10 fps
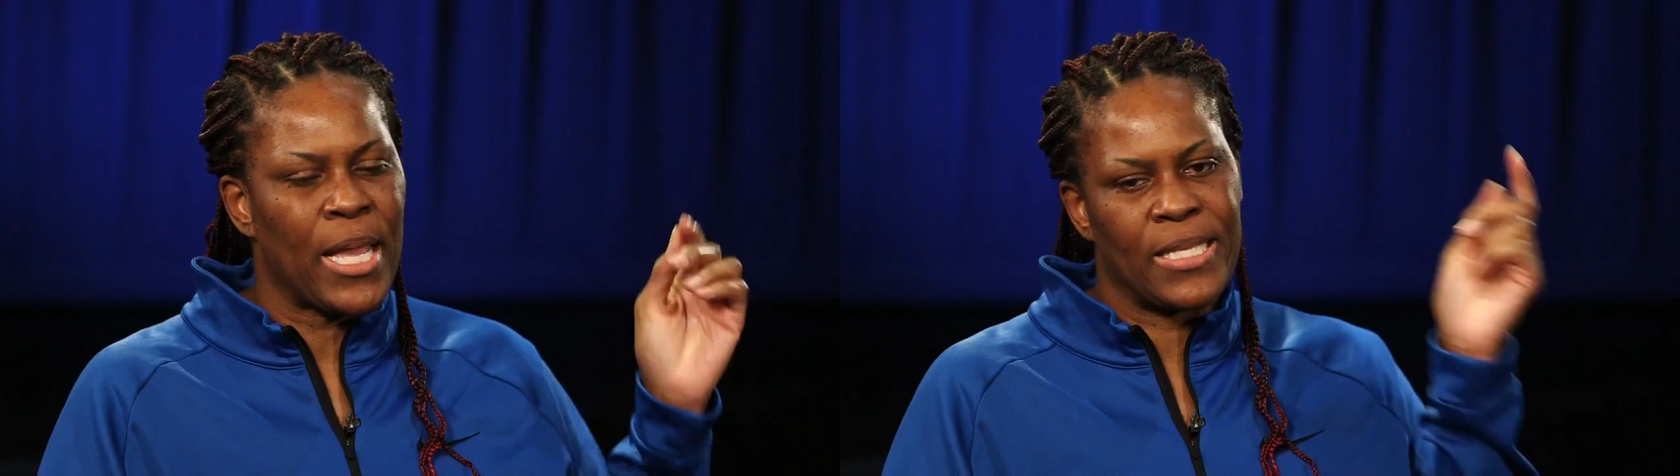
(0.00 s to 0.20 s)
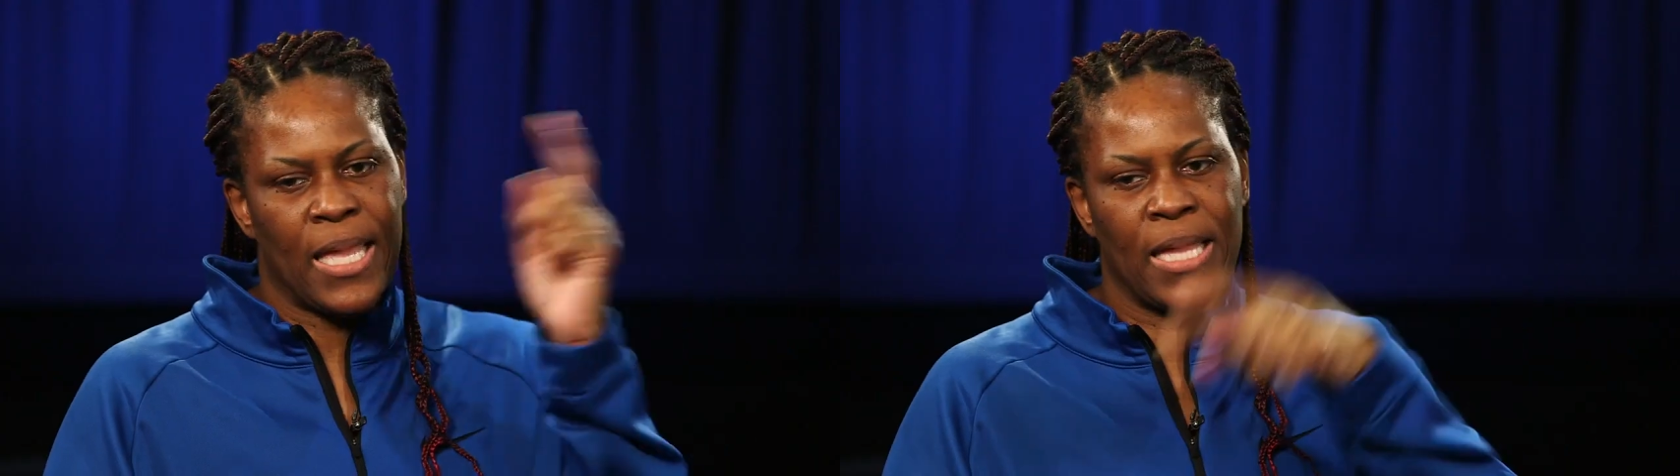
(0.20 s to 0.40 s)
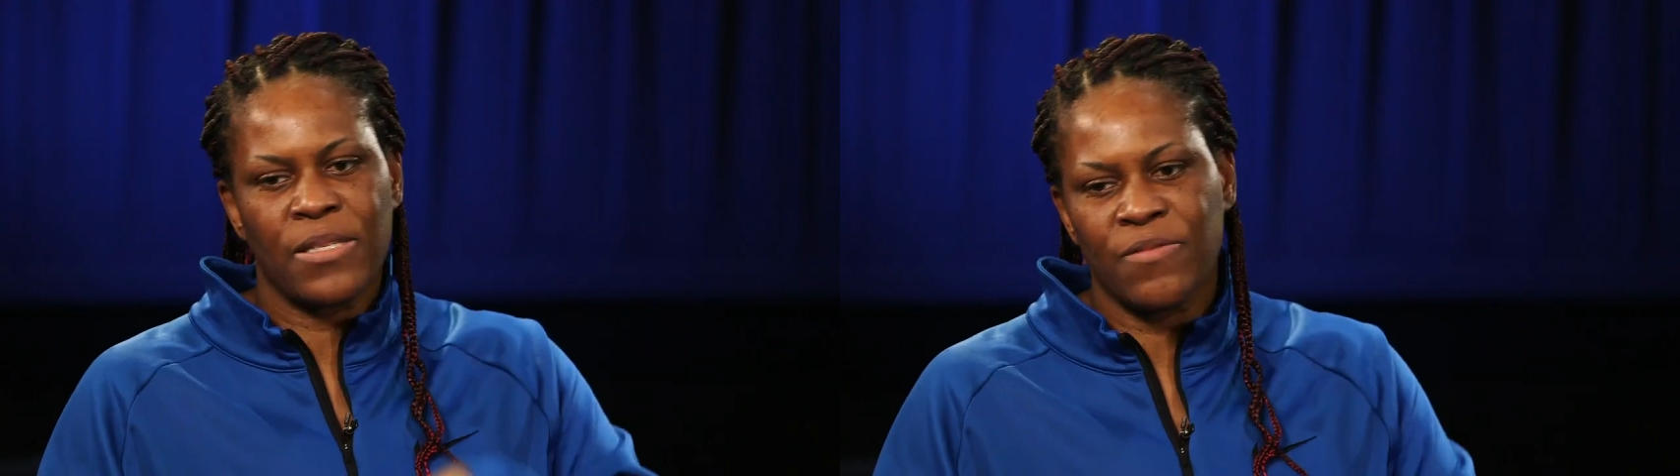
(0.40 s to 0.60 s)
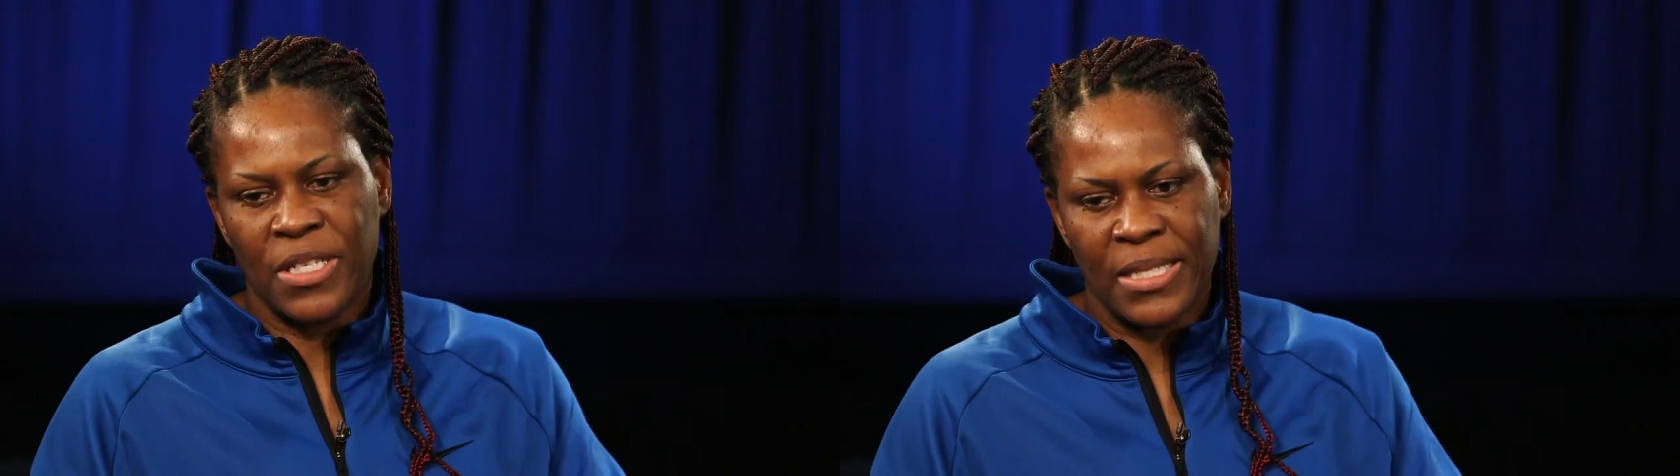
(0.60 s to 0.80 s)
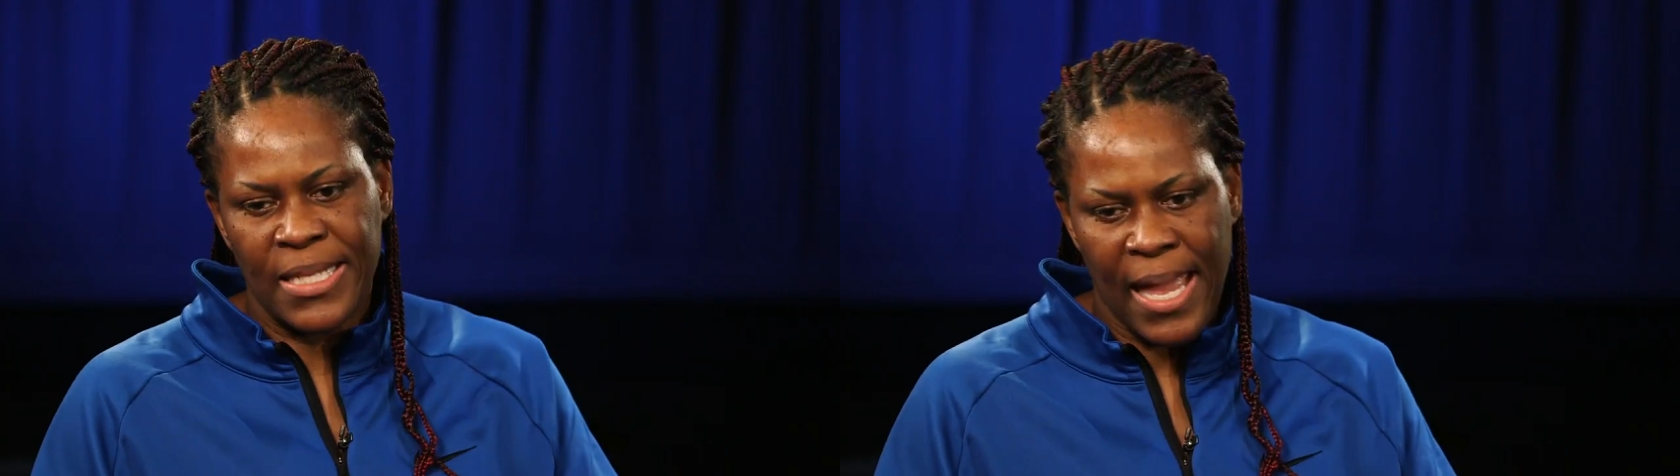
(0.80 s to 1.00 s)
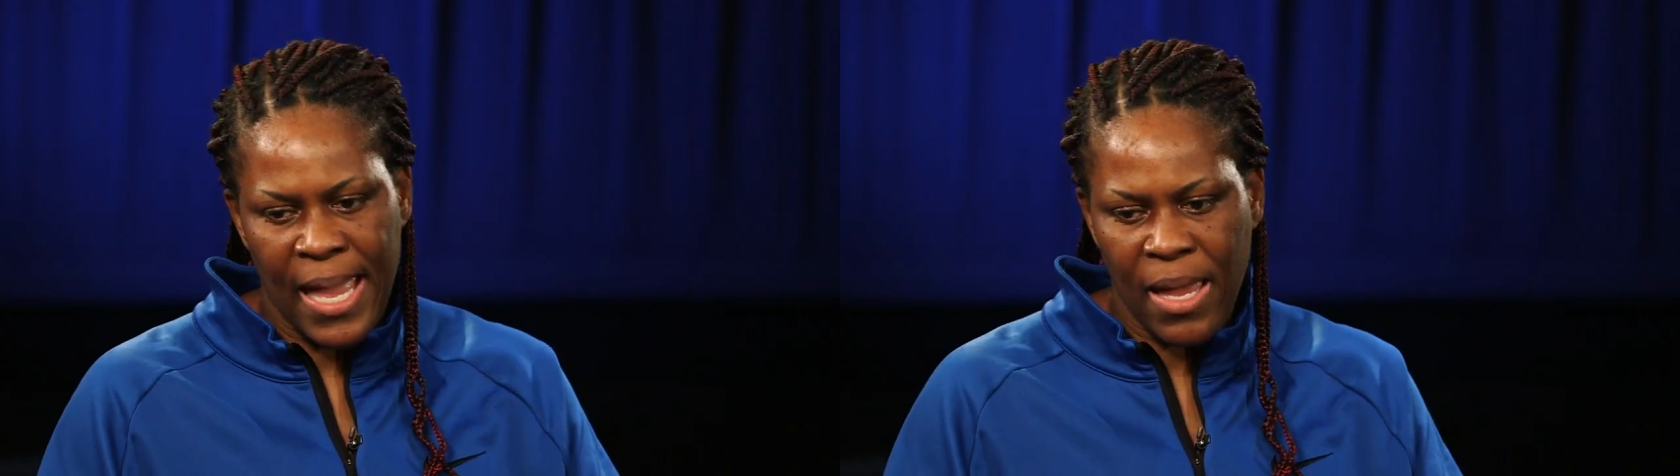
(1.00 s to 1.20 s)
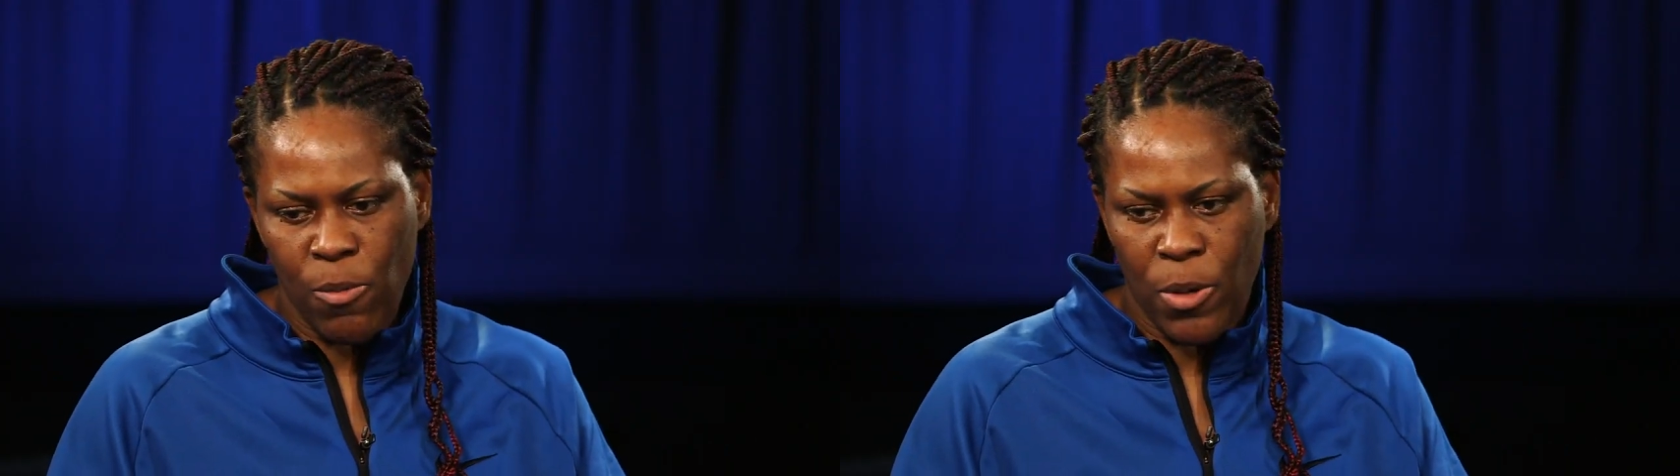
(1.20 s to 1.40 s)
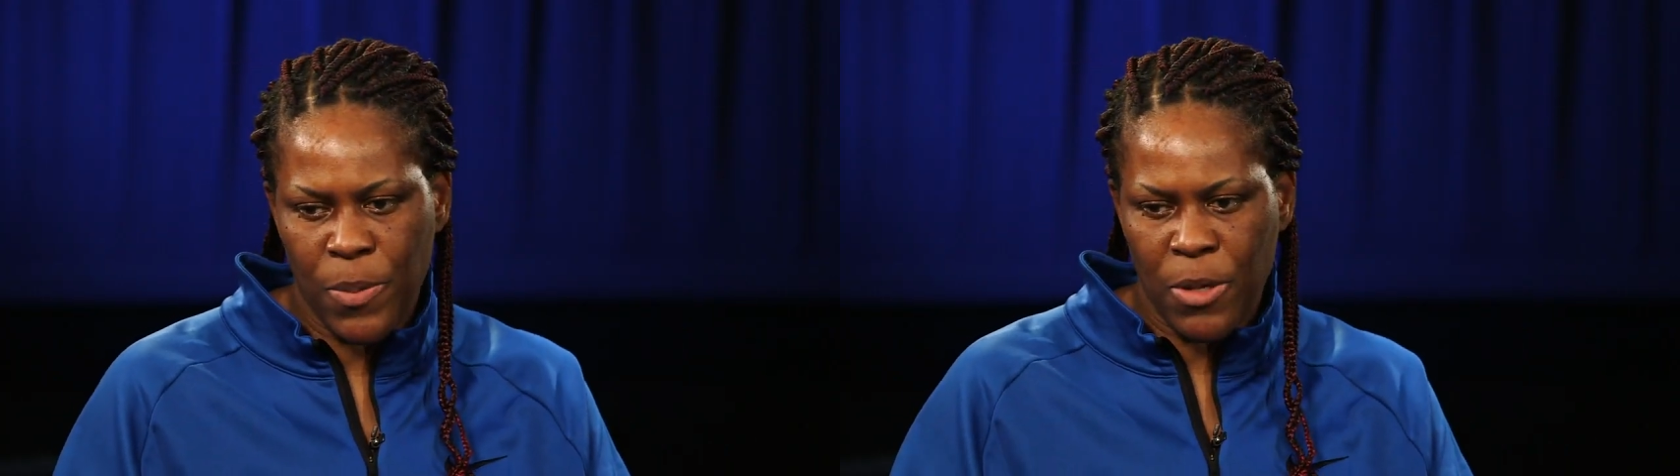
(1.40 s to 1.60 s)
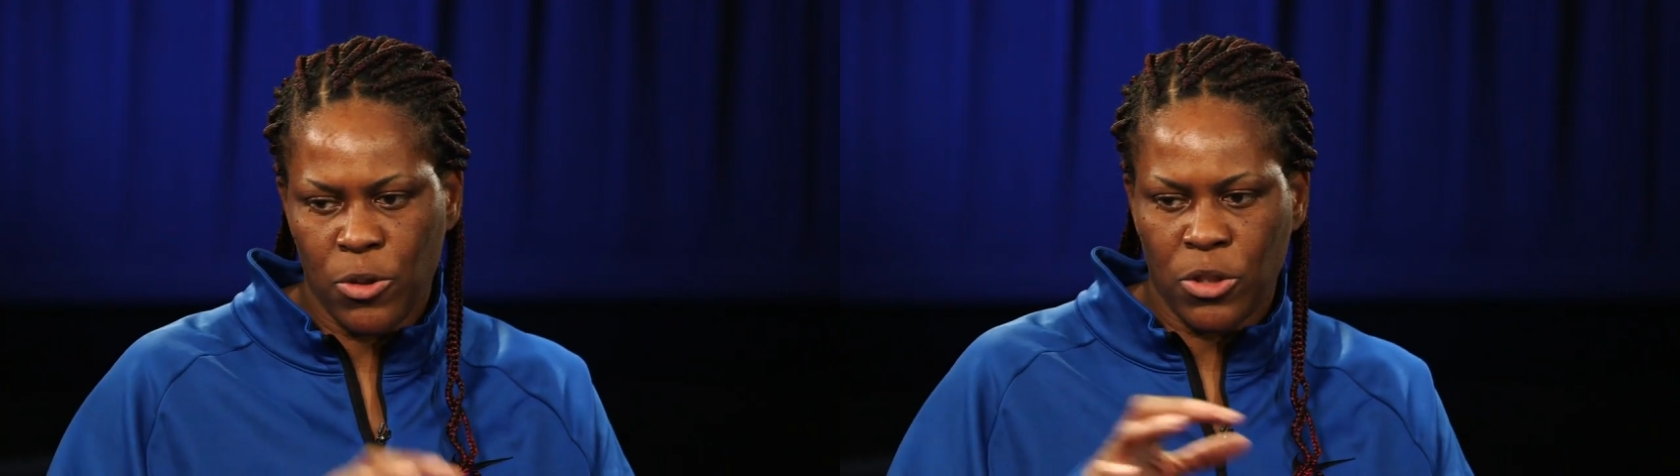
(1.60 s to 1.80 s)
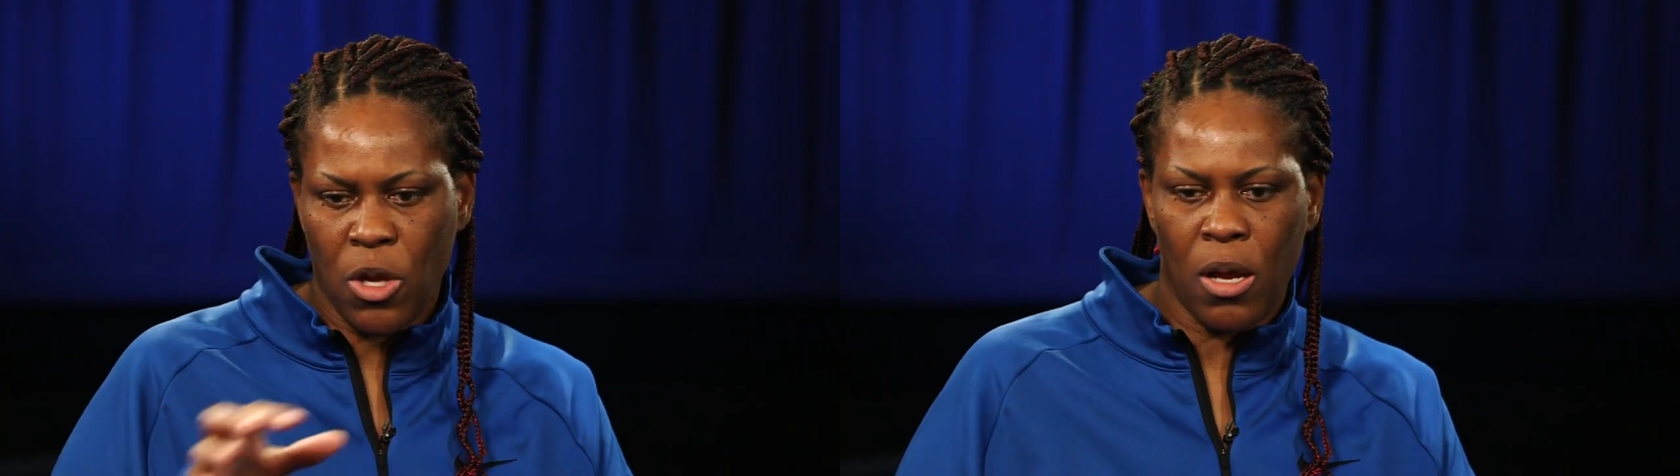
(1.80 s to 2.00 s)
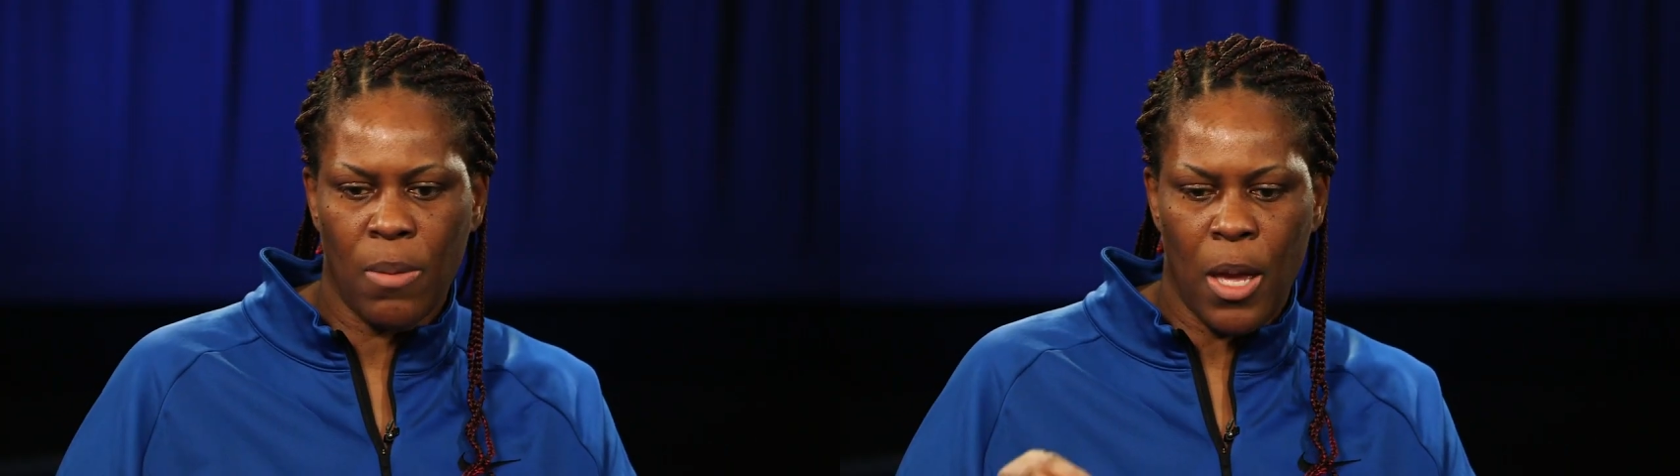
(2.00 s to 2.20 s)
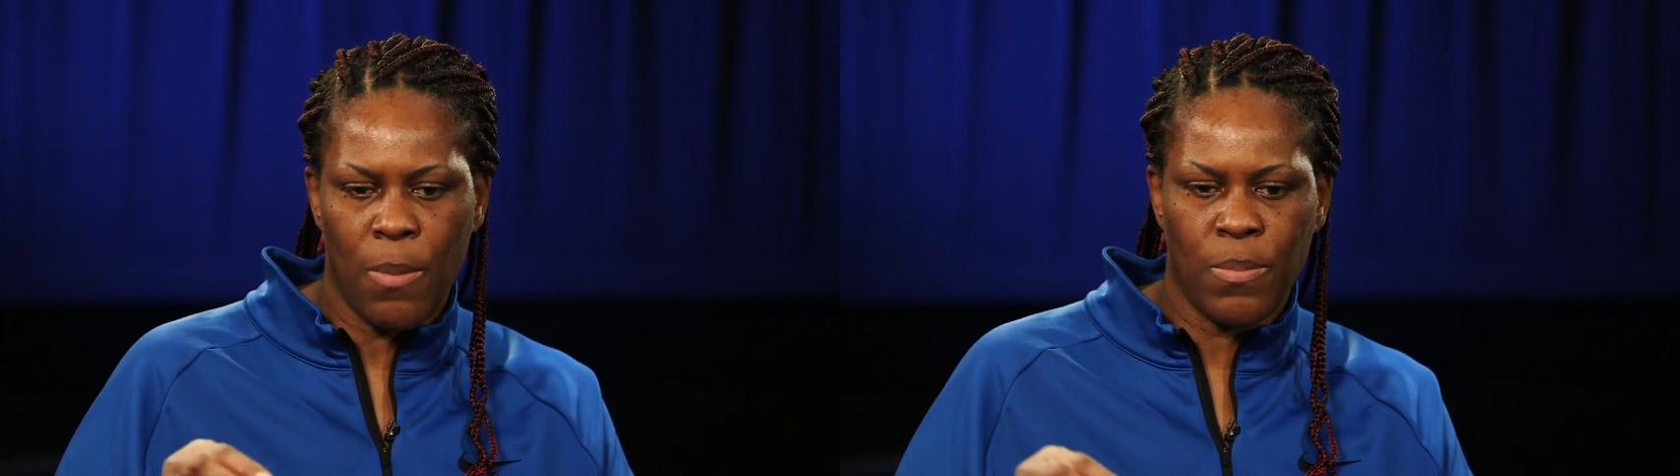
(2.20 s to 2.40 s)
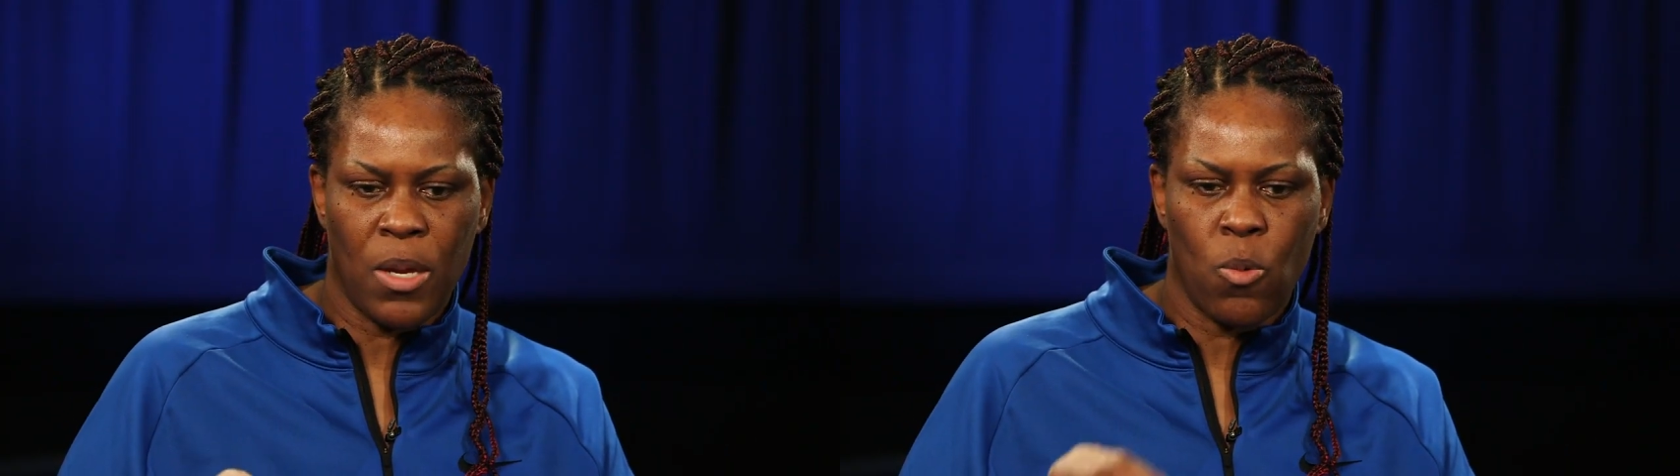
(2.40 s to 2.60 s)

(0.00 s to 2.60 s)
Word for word: at the end of the day, when people talk about me,